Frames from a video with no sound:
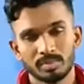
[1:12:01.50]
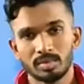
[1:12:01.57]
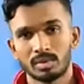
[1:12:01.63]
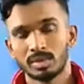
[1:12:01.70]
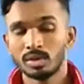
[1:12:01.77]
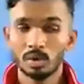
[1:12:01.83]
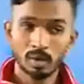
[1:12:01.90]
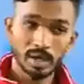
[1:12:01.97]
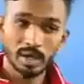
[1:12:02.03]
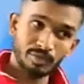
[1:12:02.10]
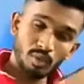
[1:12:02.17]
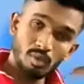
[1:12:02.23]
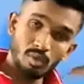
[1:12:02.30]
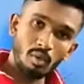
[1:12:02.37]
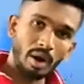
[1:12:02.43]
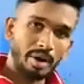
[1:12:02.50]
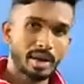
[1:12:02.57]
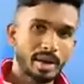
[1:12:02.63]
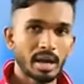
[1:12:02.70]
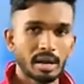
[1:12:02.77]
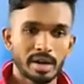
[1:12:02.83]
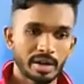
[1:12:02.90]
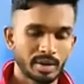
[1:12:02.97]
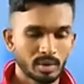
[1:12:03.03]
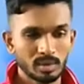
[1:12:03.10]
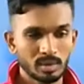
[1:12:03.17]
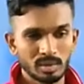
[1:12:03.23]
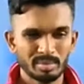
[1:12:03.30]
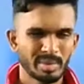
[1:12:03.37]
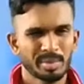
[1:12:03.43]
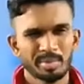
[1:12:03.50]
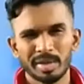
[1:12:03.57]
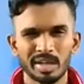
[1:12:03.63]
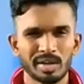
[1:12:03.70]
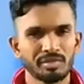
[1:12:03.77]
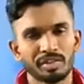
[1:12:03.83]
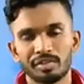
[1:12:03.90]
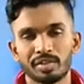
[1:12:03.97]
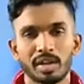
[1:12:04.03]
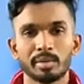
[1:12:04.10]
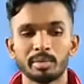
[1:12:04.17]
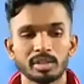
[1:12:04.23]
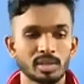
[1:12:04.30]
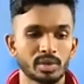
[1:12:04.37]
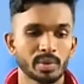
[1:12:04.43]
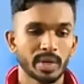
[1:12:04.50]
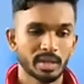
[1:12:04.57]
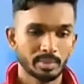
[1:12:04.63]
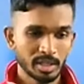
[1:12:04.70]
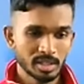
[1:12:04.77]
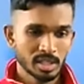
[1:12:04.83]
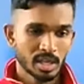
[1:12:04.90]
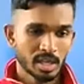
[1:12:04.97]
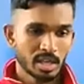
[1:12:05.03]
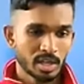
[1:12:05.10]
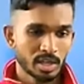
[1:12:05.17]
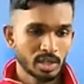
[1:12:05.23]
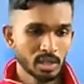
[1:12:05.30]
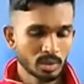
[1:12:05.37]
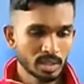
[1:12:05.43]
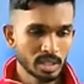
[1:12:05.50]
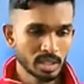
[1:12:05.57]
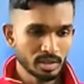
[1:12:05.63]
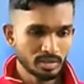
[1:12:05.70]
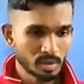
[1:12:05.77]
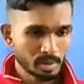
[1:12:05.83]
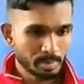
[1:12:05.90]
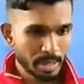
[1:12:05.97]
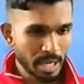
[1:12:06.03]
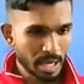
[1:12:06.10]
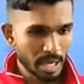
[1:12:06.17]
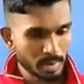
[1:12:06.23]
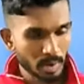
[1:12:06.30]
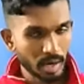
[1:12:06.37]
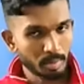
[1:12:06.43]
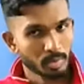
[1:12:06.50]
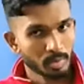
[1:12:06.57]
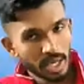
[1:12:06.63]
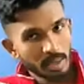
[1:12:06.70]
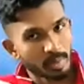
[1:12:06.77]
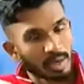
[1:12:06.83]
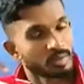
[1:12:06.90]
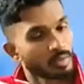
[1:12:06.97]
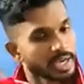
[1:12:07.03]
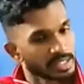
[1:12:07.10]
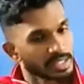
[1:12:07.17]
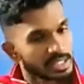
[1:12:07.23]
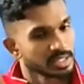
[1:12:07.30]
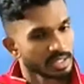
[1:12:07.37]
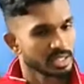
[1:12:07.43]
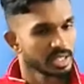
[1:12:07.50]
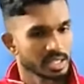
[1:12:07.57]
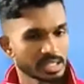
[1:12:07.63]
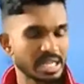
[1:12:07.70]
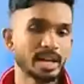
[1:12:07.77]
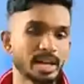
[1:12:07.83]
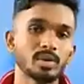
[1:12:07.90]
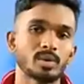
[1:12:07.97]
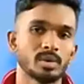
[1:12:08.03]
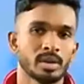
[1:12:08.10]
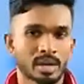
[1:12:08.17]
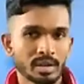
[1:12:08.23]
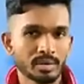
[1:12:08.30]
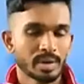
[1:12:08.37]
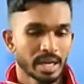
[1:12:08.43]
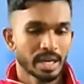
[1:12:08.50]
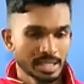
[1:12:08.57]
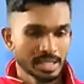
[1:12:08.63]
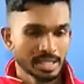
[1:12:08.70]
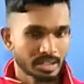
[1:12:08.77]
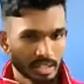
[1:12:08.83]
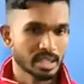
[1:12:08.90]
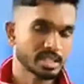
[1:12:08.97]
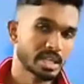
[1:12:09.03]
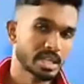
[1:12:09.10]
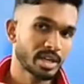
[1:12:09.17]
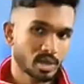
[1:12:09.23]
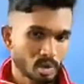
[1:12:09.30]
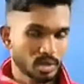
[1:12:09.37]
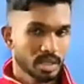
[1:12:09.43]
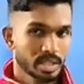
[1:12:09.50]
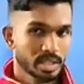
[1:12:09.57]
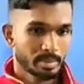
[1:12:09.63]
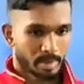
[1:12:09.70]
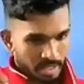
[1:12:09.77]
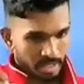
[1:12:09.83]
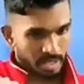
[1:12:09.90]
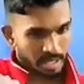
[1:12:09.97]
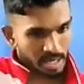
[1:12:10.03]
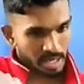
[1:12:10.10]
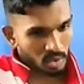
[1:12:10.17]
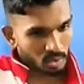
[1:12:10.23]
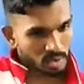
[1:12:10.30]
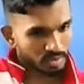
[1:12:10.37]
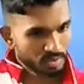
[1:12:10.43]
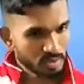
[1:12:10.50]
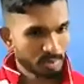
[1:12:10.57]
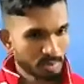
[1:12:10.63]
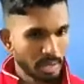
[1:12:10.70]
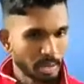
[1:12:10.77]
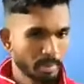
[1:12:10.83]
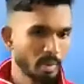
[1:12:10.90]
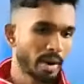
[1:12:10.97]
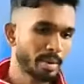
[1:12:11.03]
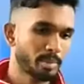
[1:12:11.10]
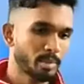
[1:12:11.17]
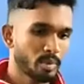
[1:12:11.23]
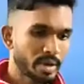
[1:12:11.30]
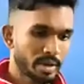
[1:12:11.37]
Don't take full 1 hour and do, maybe in 15 minutes or 20 minutes. Do the full paper one more time, revising the things I told. Revising the things I told in the mind. Again, do the full paper one more time.